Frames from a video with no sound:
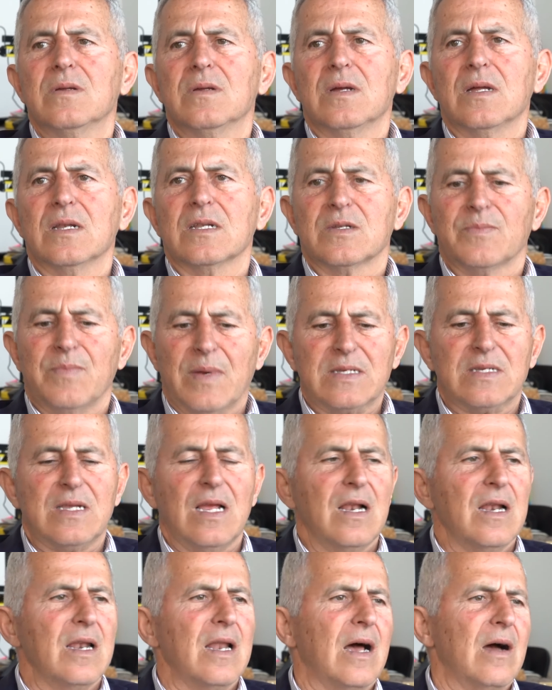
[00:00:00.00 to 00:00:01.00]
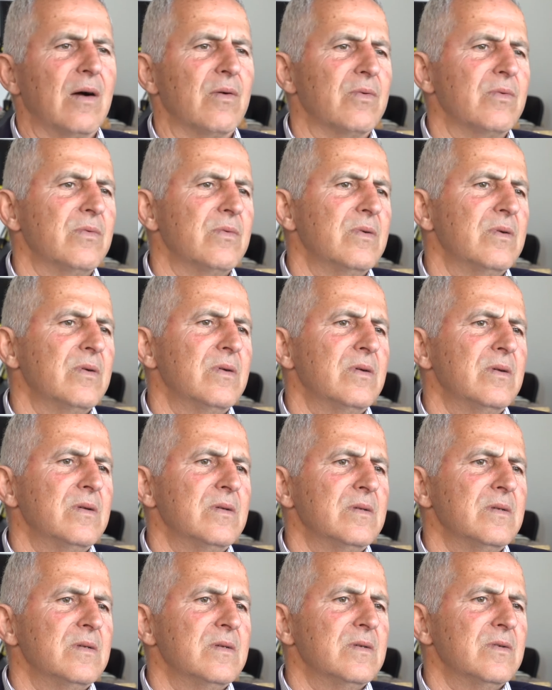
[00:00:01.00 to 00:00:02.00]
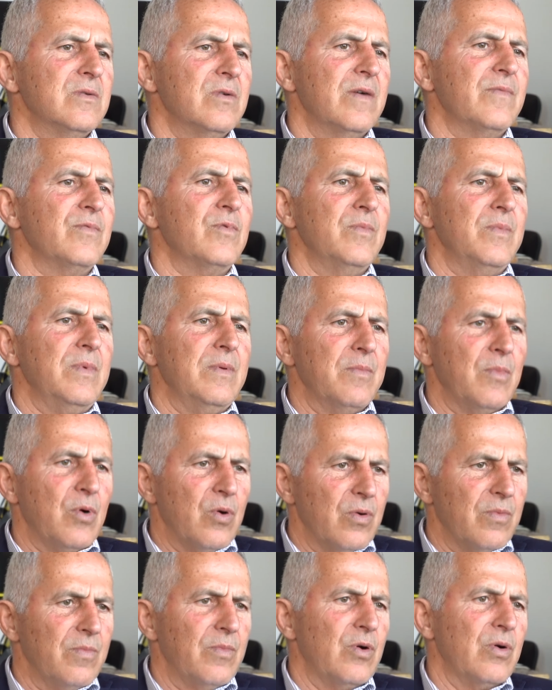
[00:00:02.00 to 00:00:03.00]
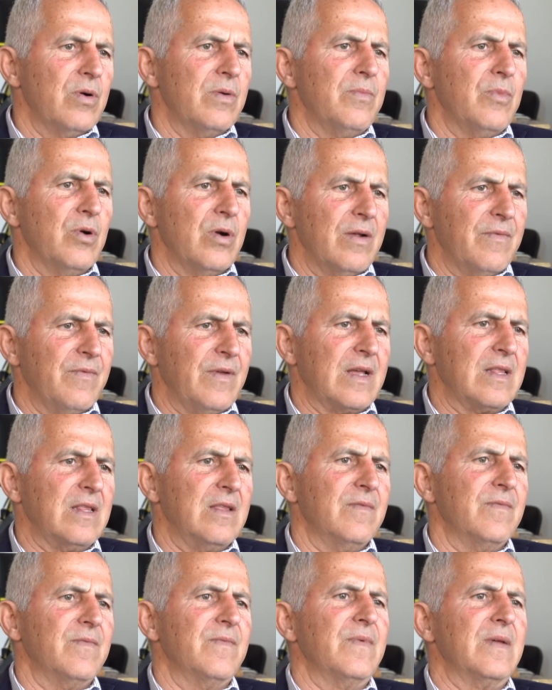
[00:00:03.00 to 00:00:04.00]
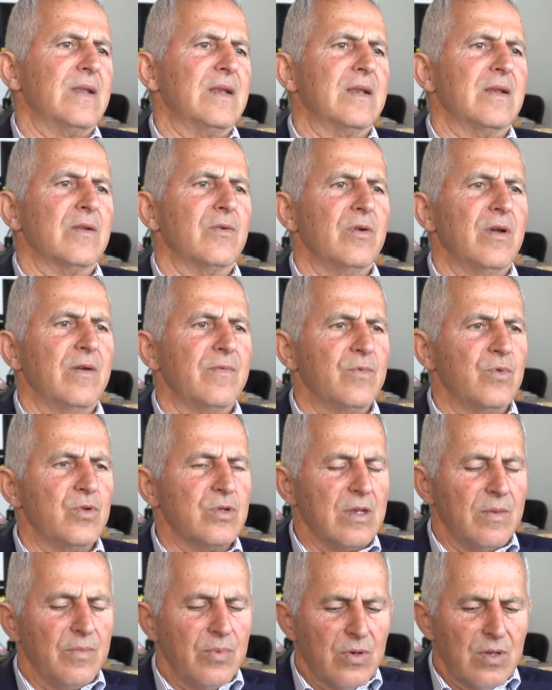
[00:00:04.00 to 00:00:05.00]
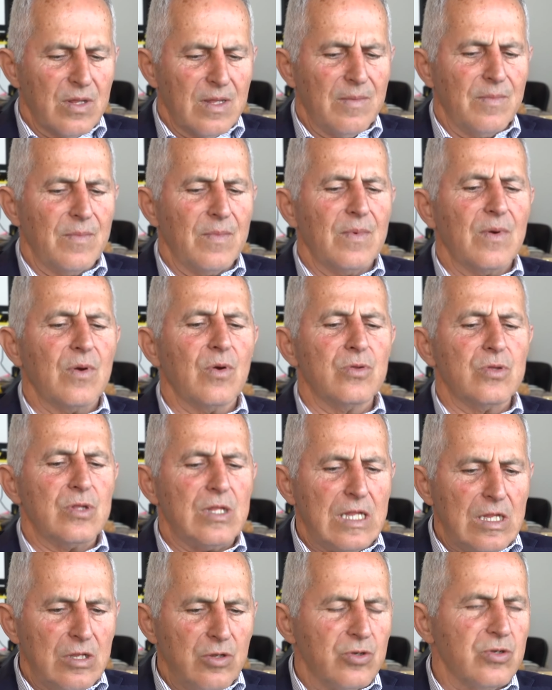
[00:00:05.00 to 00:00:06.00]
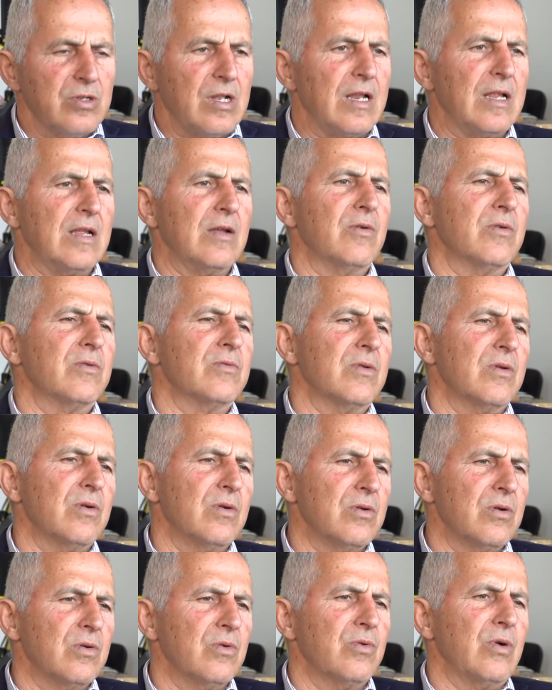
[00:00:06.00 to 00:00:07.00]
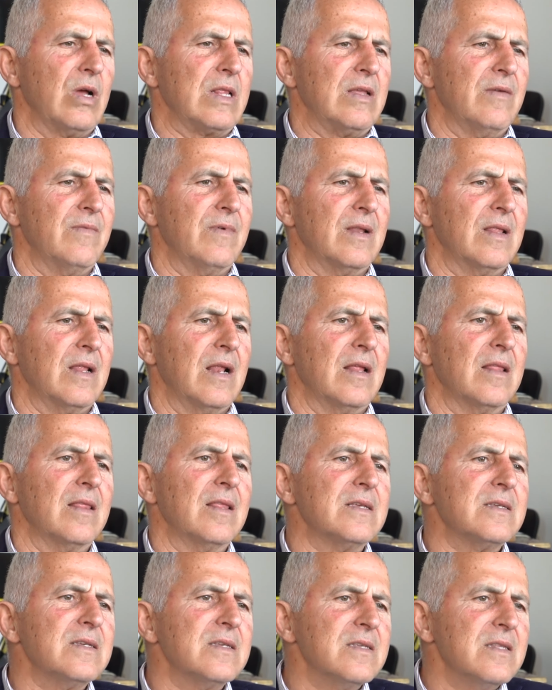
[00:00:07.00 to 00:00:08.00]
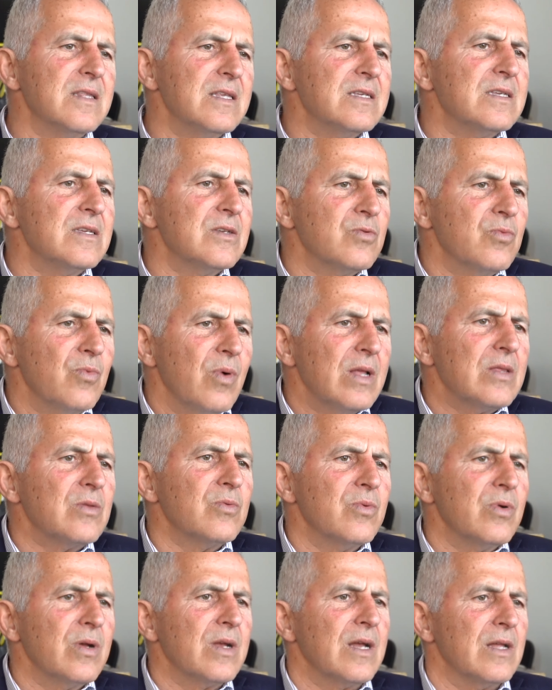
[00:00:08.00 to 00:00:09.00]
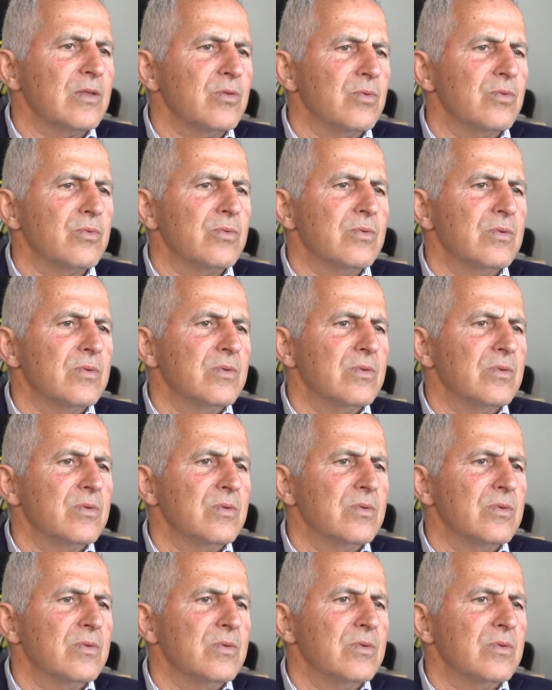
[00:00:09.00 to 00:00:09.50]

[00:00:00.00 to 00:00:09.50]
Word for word: And especially now, we have to be more, more, more effective, and we have to support them continuously on, on whatever they. This is this is what we can do.